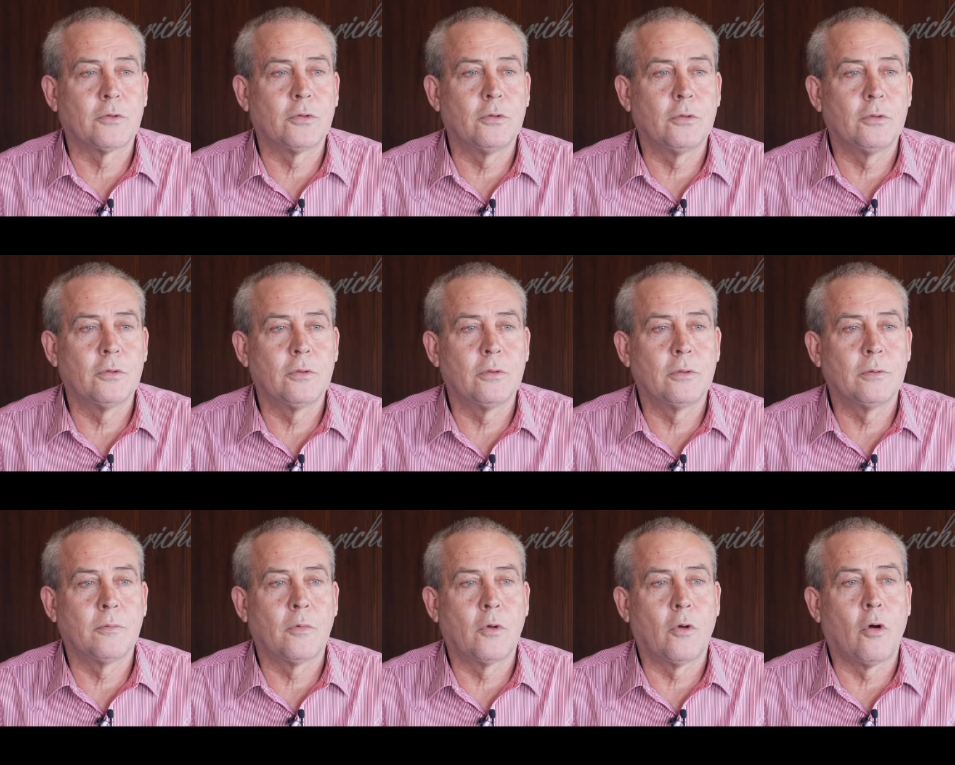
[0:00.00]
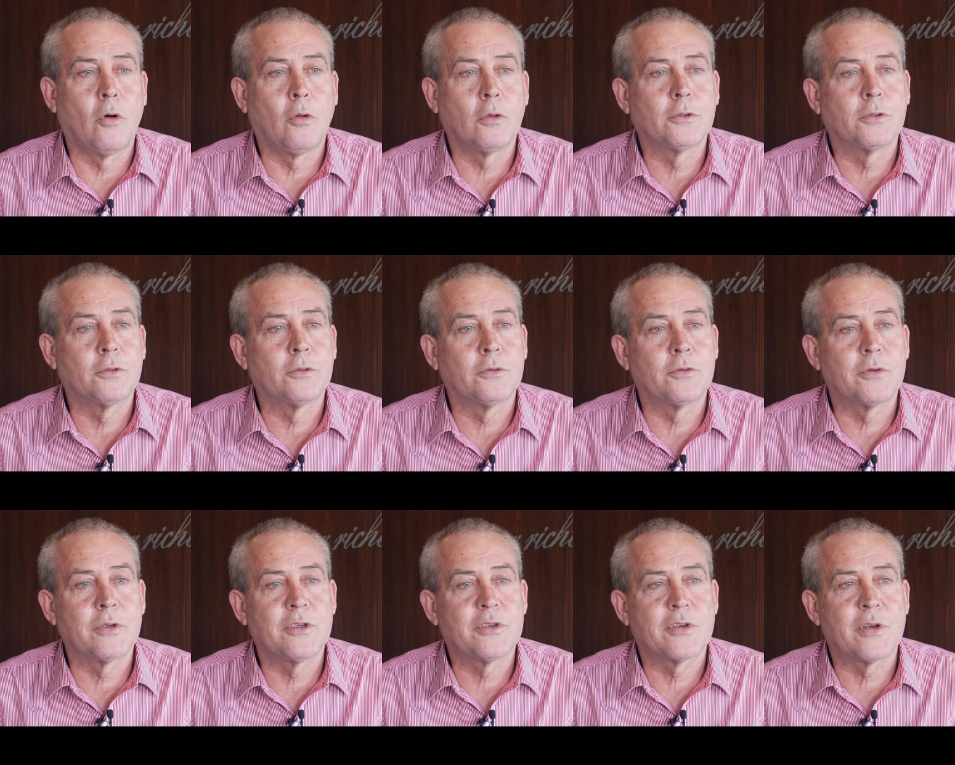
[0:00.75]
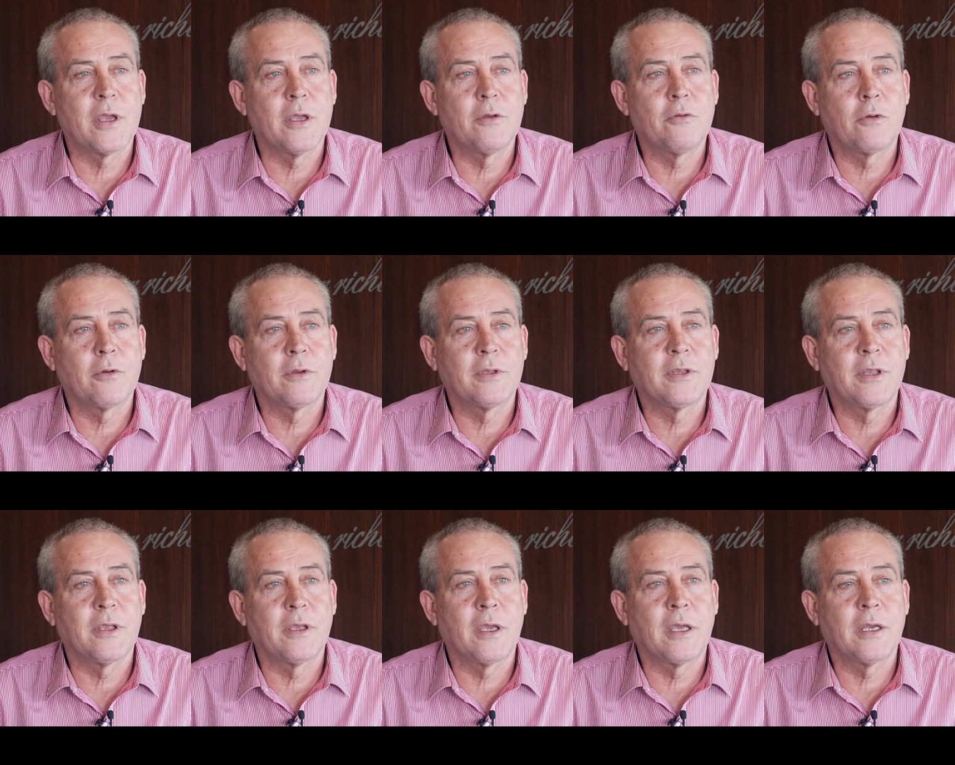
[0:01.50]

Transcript: too old to retrain on it,